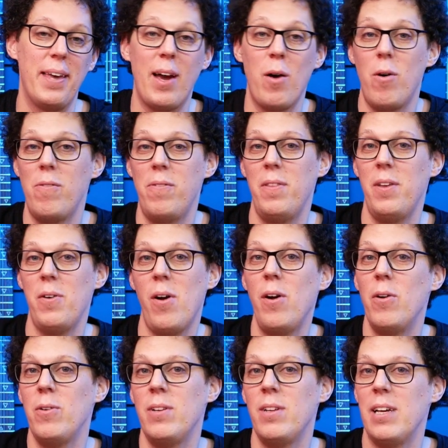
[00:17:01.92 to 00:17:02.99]
they go off on their
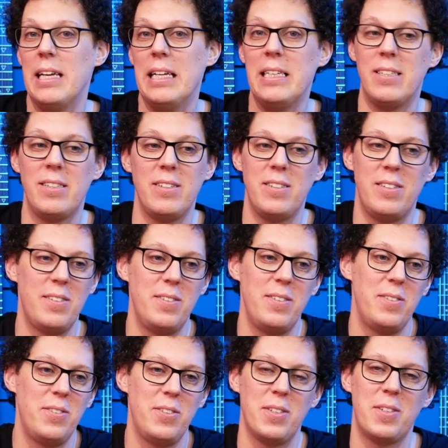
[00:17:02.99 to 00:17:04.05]
own and
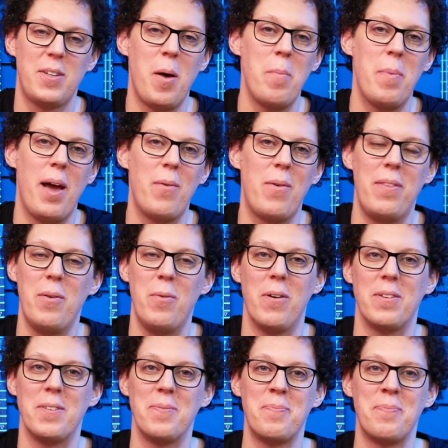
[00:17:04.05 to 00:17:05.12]
just come back when they
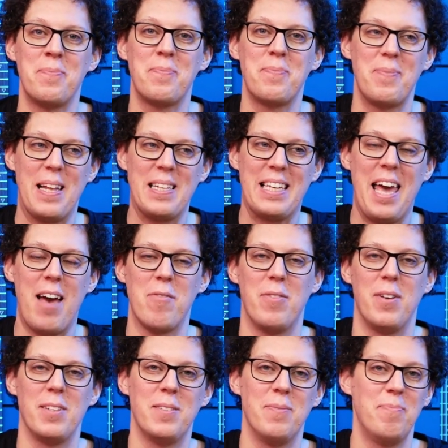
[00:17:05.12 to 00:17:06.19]
want. That's cat
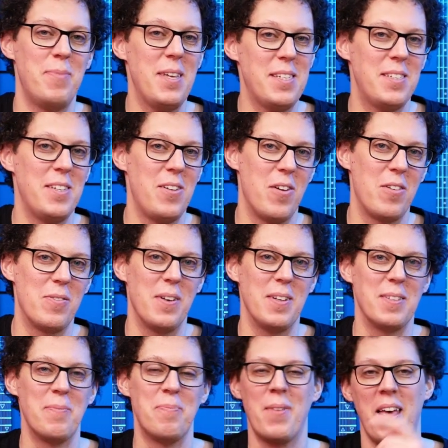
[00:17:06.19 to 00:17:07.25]
fuzz. This is a dog
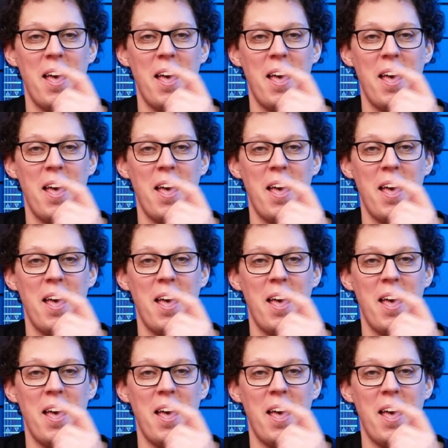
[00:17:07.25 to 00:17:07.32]
fuzz.